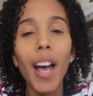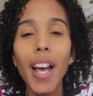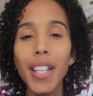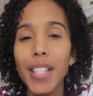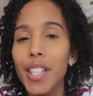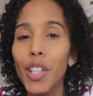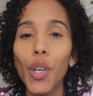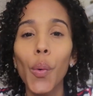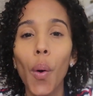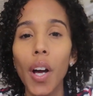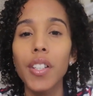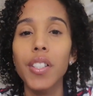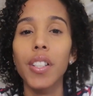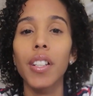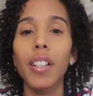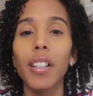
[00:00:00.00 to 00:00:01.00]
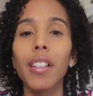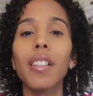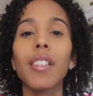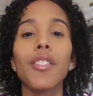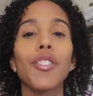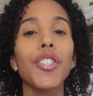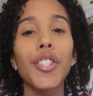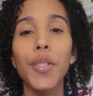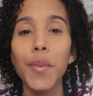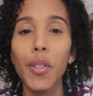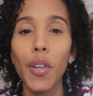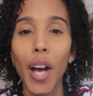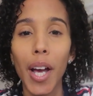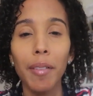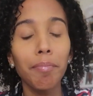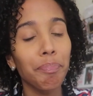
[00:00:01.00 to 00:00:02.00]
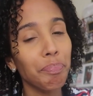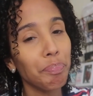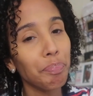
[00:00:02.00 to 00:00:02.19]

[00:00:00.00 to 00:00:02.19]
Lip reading: I see you watching. Just subscribe.